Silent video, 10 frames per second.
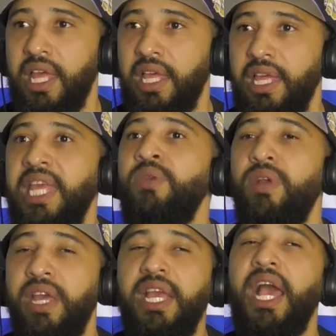he
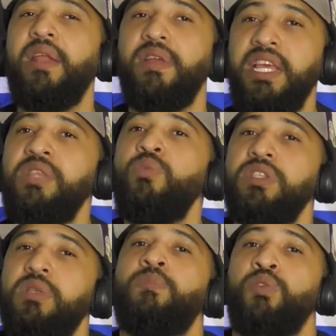he got he
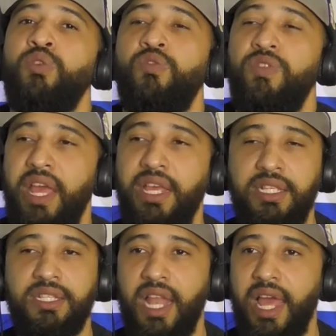wants to prove that
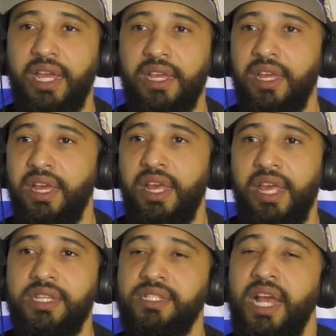he's like
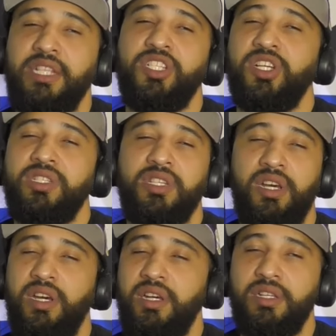he's not just
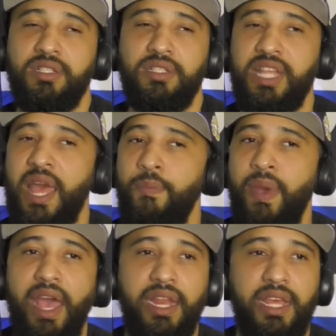a stat
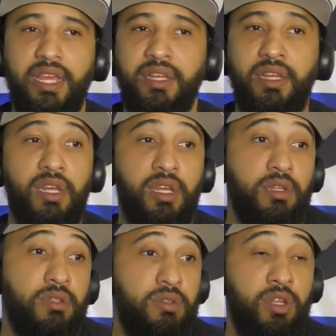padding,
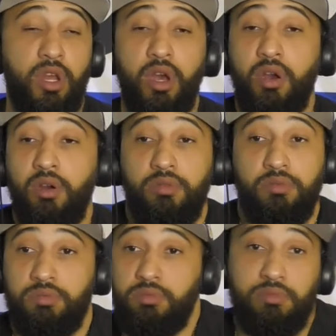you
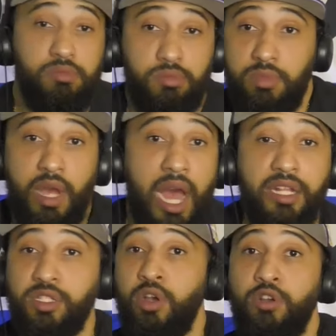know, hot
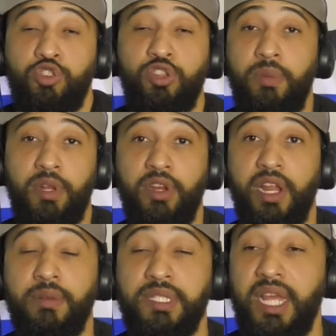sauce dribbler. You know
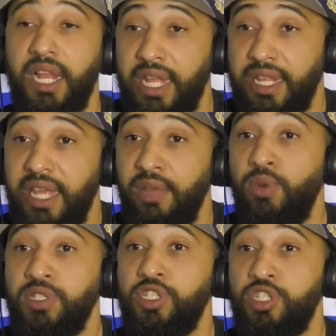what I'm saying? Like he
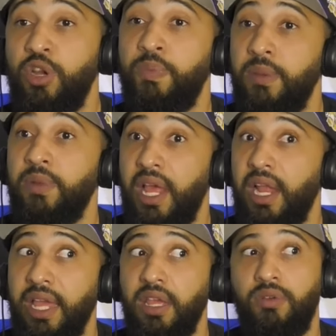wants to show people that,
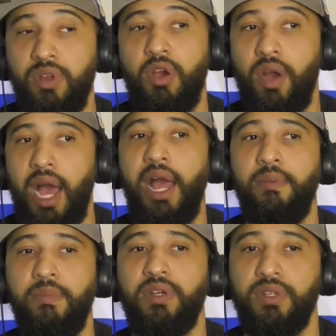like, yo, no,
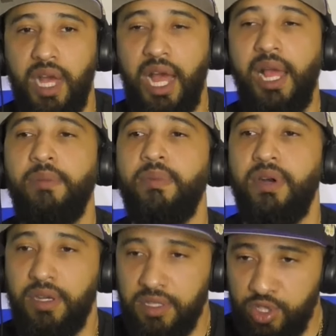I'm a I'm
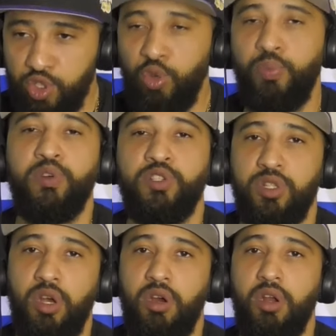a
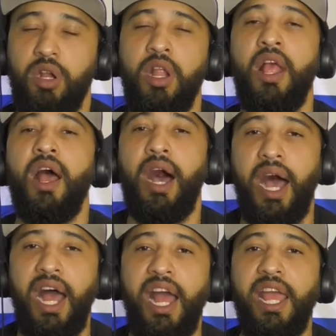superstar.
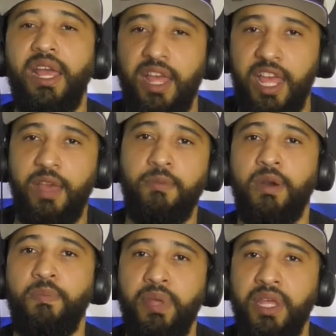I am
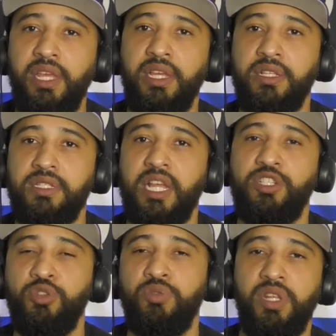a piece
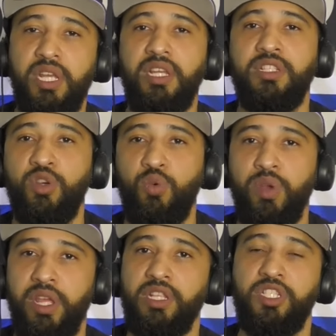that you need to
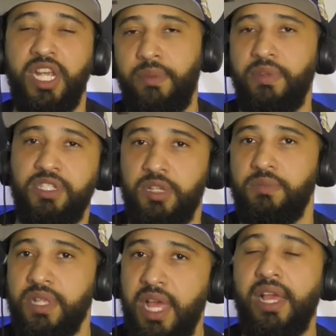win
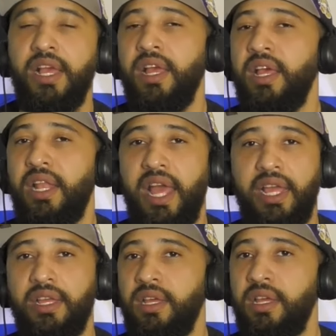championships. Like,
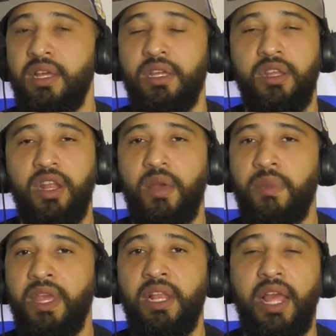like you know what I
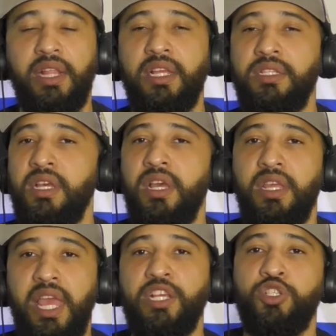mean? Like this,
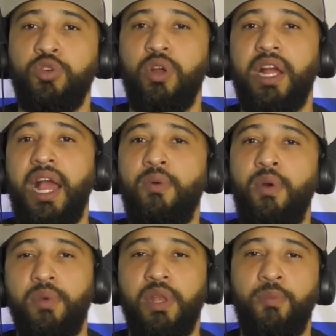yeah, sure. I got
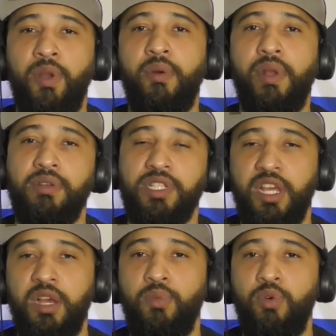one with LeBron when I was a
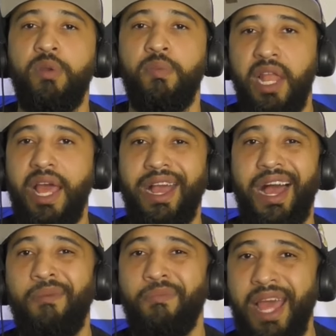young boy, but like
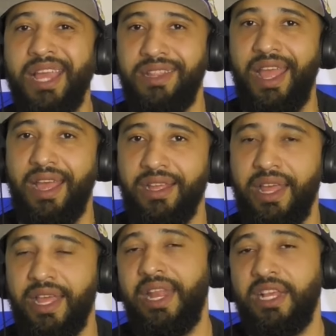I'm like that.
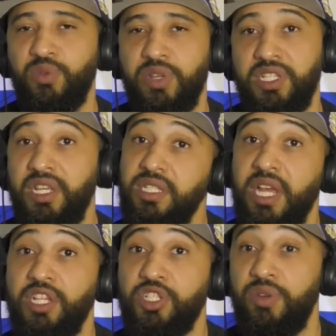Like, and that's what he, he's
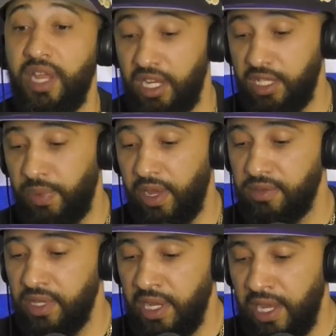kind of showing that in this
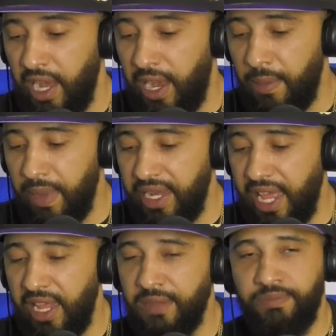playoffs. Um, and
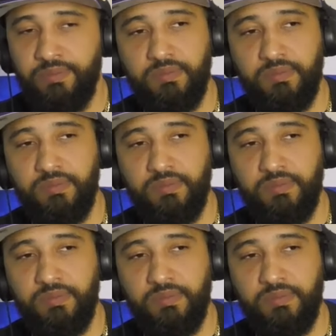then